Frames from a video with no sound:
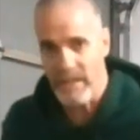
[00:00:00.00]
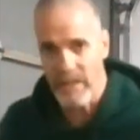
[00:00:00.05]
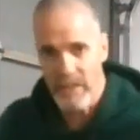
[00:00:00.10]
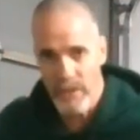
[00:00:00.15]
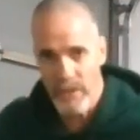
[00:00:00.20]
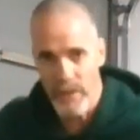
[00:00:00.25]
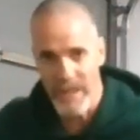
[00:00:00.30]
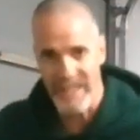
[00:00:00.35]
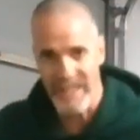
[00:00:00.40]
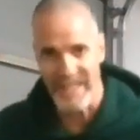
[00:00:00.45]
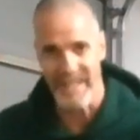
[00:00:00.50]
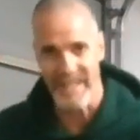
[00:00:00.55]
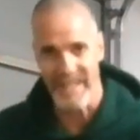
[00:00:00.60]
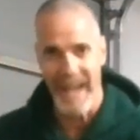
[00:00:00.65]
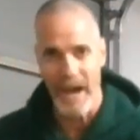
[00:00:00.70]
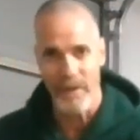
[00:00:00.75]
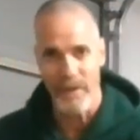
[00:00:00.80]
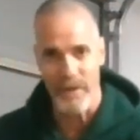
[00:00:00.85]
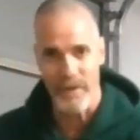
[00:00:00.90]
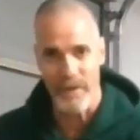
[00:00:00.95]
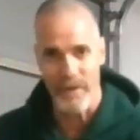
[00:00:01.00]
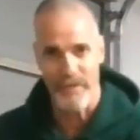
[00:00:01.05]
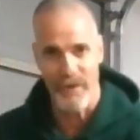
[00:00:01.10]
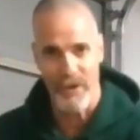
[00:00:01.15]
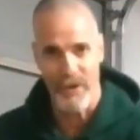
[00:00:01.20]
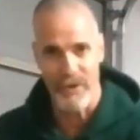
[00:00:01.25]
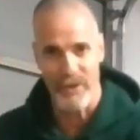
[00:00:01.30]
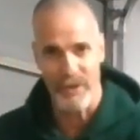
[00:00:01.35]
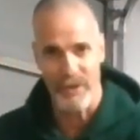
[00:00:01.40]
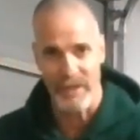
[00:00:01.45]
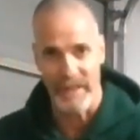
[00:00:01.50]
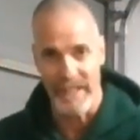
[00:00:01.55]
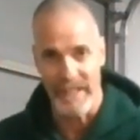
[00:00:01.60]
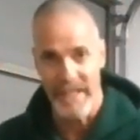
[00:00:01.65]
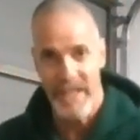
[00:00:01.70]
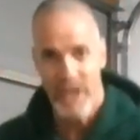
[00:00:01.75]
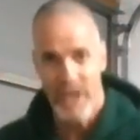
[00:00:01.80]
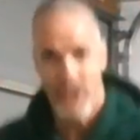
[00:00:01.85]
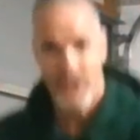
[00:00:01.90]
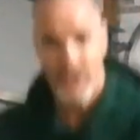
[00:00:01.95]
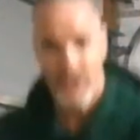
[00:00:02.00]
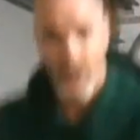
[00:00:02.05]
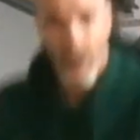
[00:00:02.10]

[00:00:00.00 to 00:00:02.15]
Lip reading: to do this, and now they're vertical. So